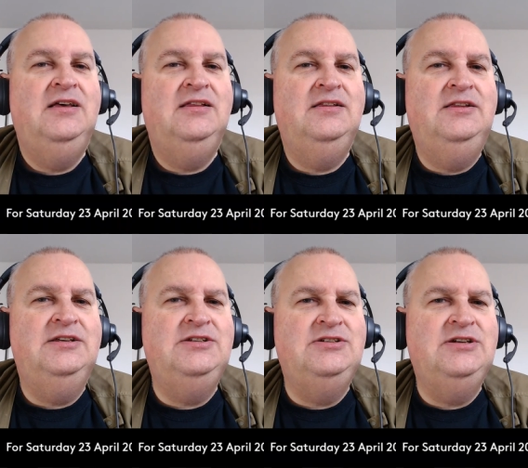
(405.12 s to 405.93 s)

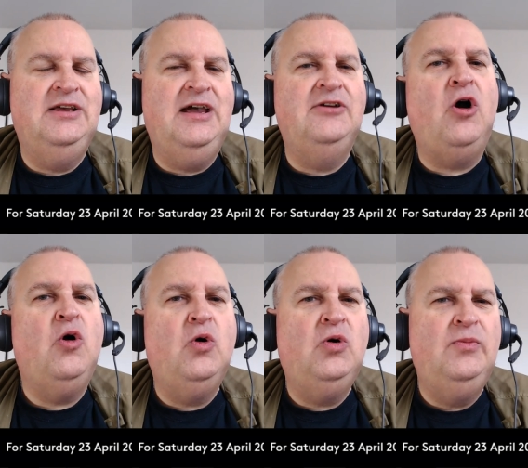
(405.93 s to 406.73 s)
this is your error.
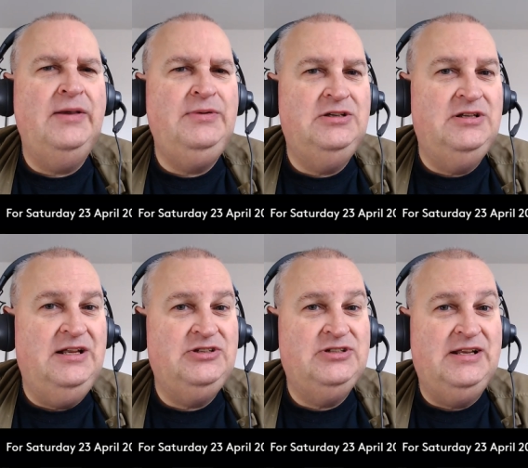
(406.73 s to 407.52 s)
Or maybe
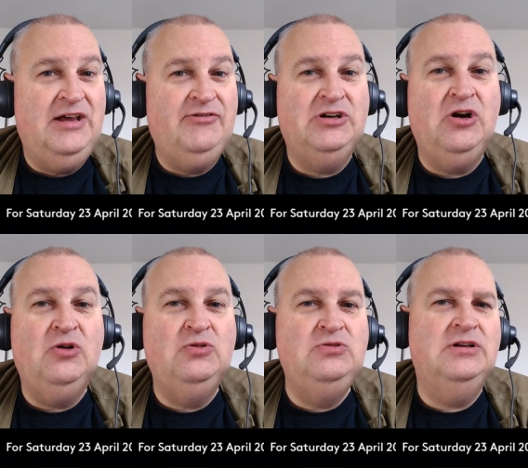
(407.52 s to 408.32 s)
just an error
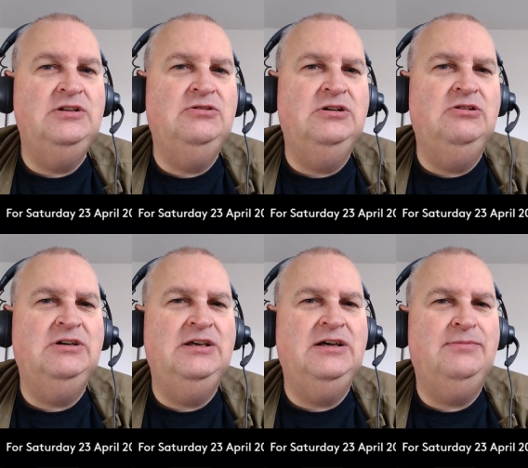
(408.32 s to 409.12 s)
code and you can look
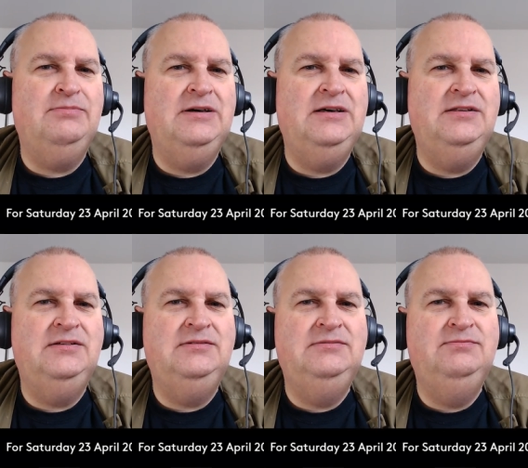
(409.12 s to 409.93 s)
it up. And
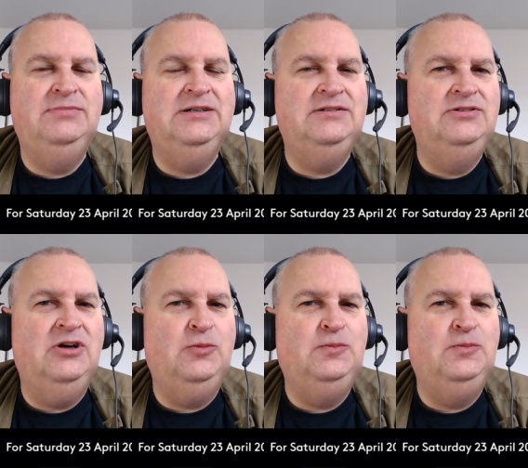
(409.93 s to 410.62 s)
But no,